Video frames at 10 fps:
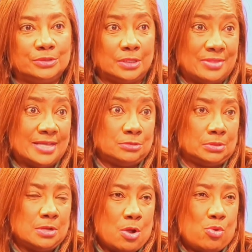So that's
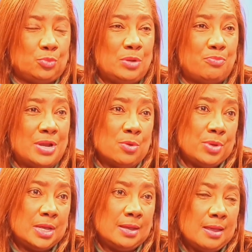what we
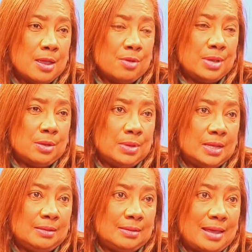bring.
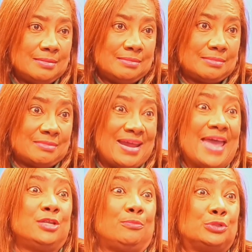We can
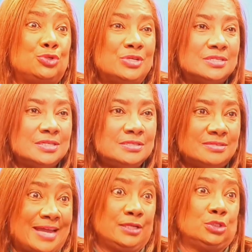create
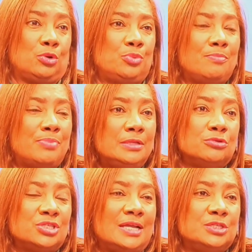opportunities. That is what we bring
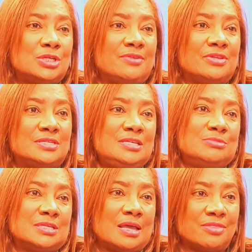to challenge other
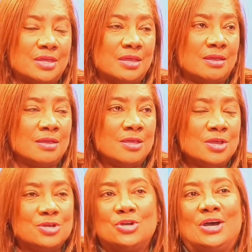teams. And I think,
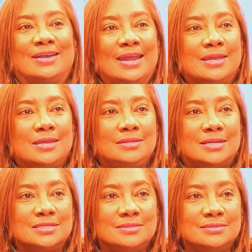our ranking
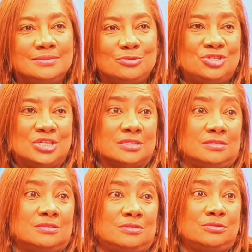doesn't do
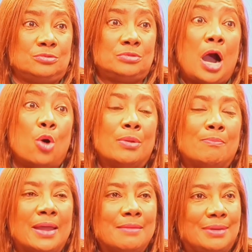justice to how we
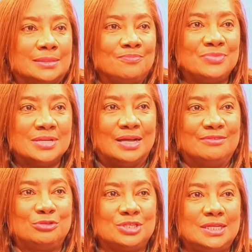play. But
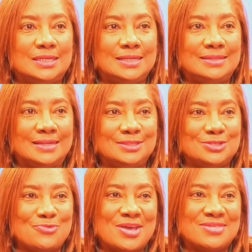unfortunately, that
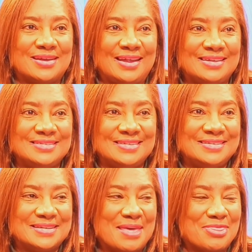is the way the rankings
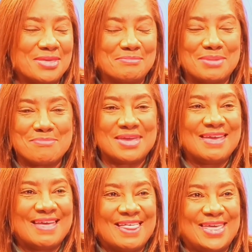is. And I think
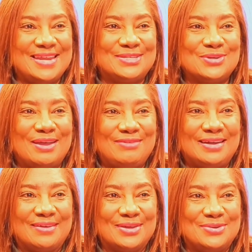maybe we need to have
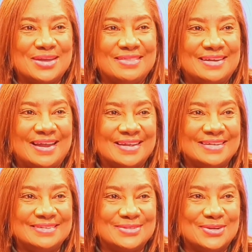another look at the
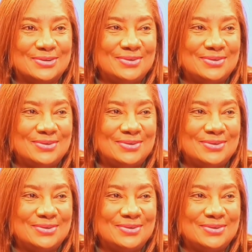rankings.